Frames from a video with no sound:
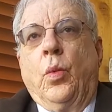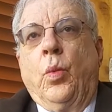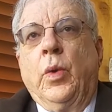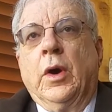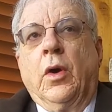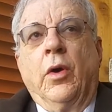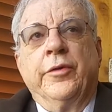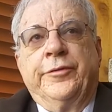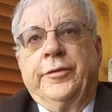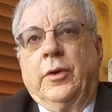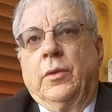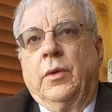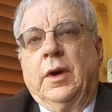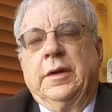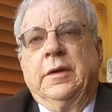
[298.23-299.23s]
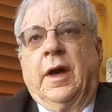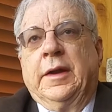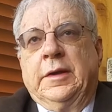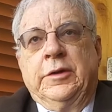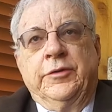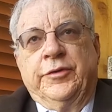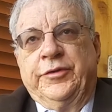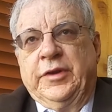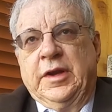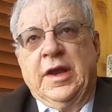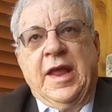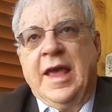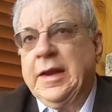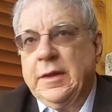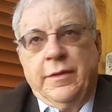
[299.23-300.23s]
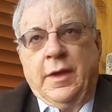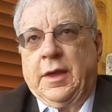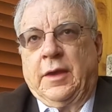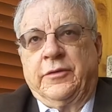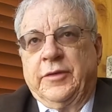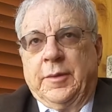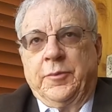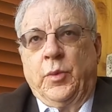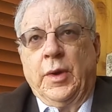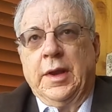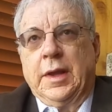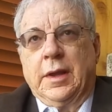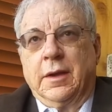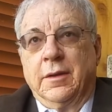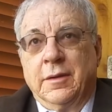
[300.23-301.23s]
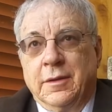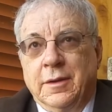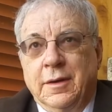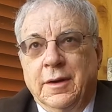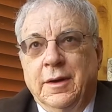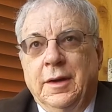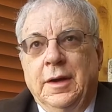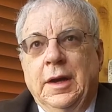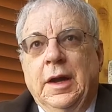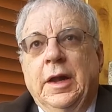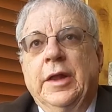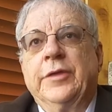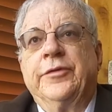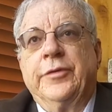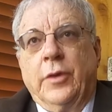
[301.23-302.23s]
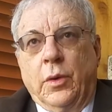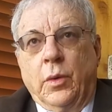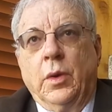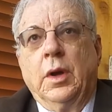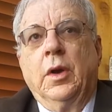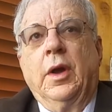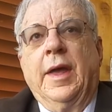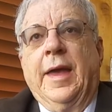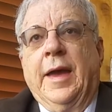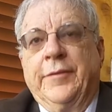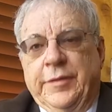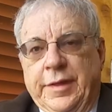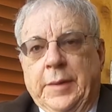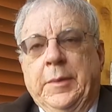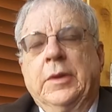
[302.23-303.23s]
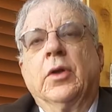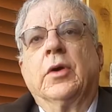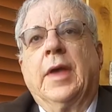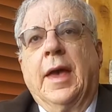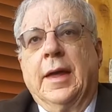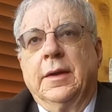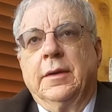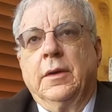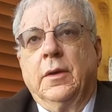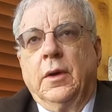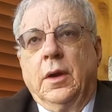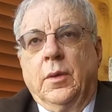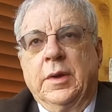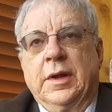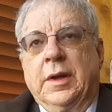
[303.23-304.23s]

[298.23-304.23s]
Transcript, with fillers: we're also not interested in anything except winning. So everything we look at, when